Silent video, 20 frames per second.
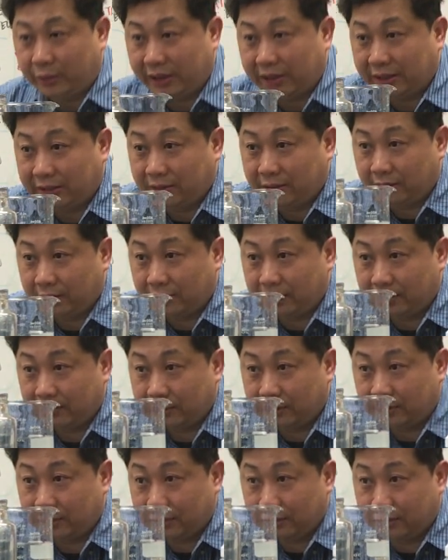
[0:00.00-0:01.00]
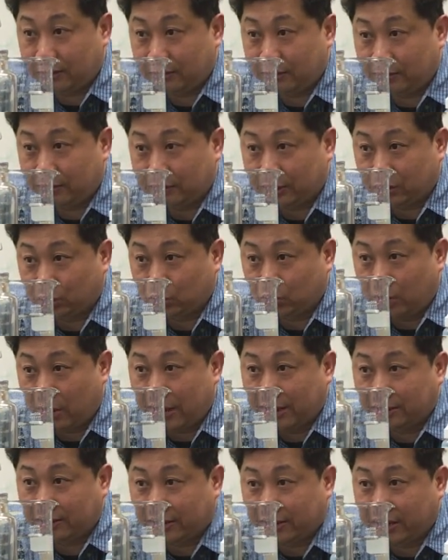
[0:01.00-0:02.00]
with the
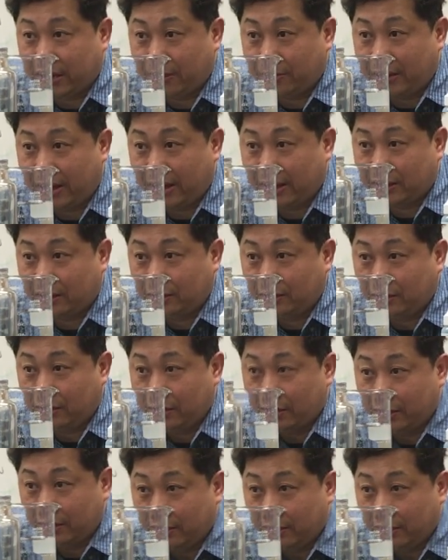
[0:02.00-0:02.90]
200 ml.